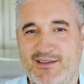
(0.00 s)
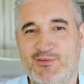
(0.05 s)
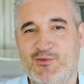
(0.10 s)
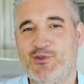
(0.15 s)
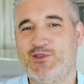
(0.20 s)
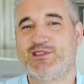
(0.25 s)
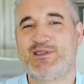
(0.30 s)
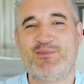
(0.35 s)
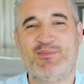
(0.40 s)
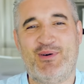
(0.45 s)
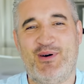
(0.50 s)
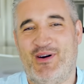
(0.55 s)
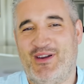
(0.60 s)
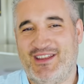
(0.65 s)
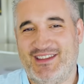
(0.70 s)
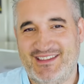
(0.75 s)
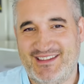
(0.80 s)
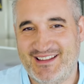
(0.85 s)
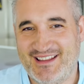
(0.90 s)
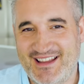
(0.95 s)
what's the
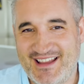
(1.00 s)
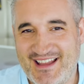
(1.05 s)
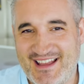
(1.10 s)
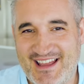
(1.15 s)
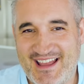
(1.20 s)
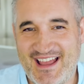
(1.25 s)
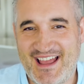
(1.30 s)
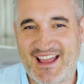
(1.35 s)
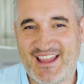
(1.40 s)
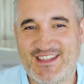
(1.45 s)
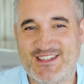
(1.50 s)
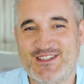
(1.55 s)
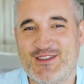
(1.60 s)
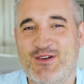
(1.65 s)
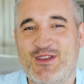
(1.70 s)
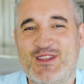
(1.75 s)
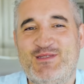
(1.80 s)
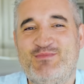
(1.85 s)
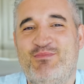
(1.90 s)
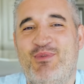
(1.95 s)
point?
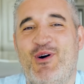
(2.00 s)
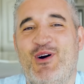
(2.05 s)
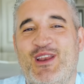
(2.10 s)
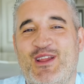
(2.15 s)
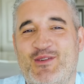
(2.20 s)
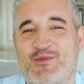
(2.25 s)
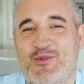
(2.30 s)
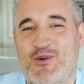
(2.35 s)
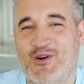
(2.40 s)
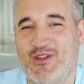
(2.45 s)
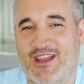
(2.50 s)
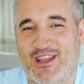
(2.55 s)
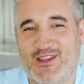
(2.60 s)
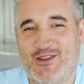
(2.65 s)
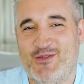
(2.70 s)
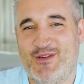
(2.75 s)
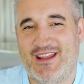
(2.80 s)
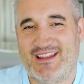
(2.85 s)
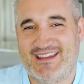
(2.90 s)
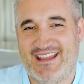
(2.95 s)
So it's boiling water, you
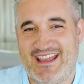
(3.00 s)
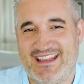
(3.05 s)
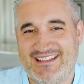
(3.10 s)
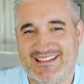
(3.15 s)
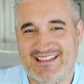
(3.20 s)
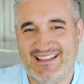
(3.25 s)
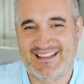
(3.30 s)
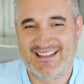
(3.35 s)
don't wanna taste